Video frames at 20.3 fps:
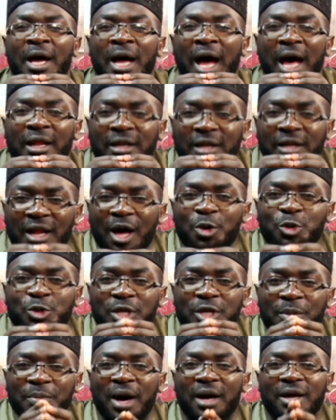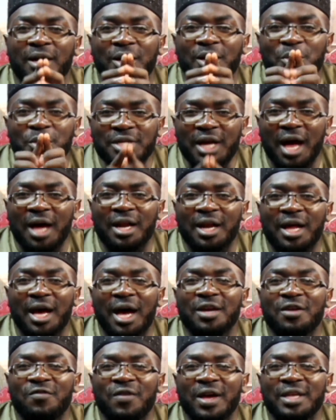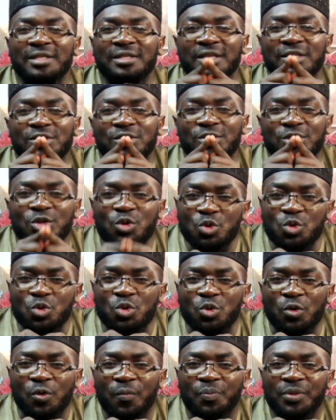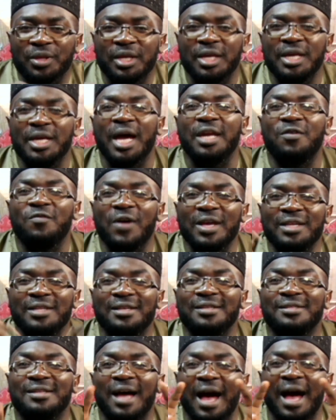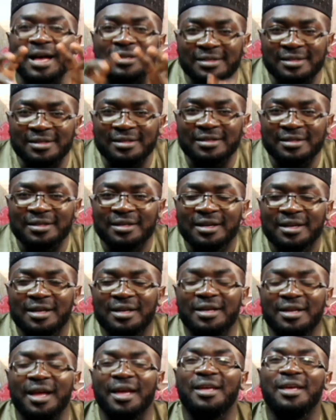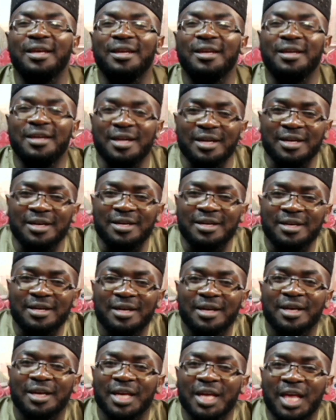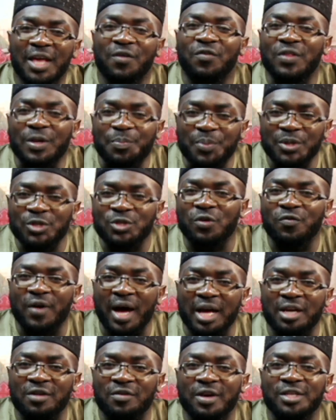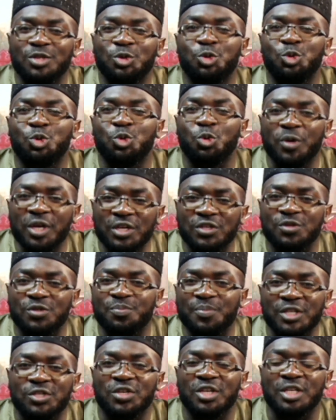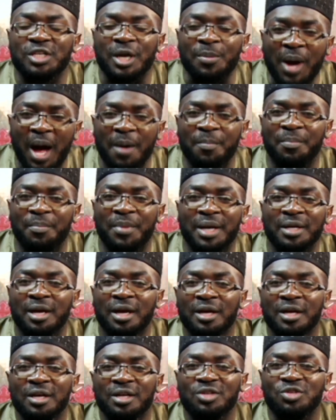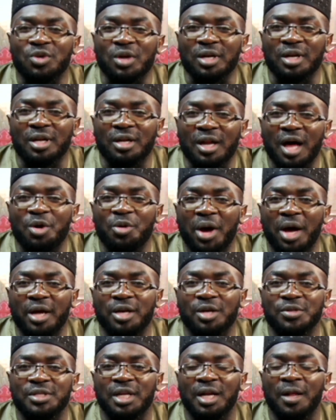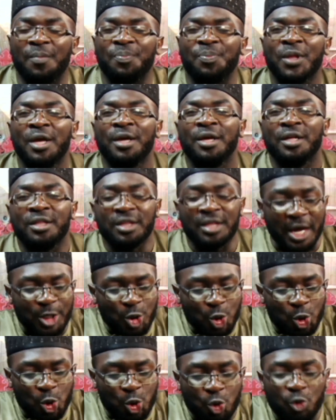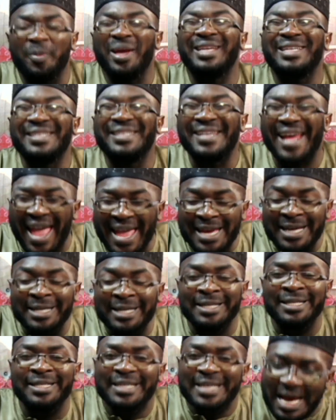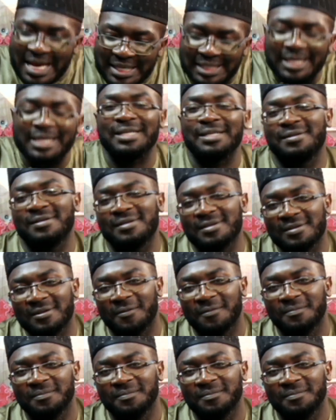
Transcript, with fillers: allah wa ta'ala advises you he advises us like he did give the piece of advice to his messenger muhammad sallallahu wa wasallam that he should maintain justice